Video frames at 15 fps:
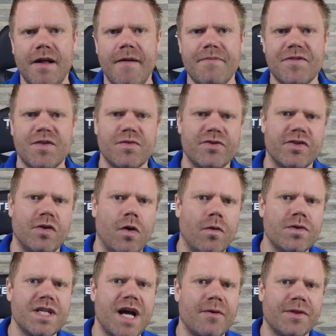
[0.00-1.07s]
To slow
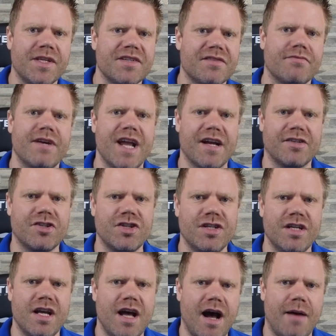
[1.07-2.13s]
down this reaction,
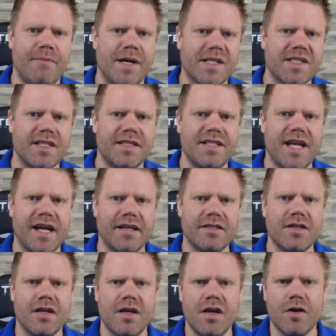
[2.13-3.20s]
Hamas attacked
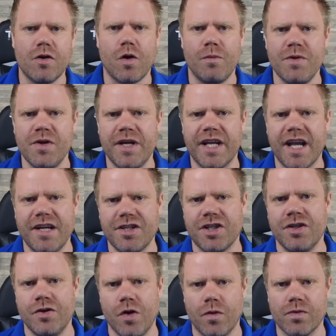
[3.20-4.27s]

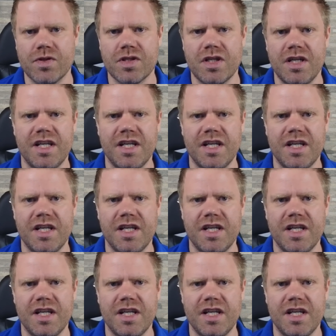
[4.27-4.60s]
communication nodes,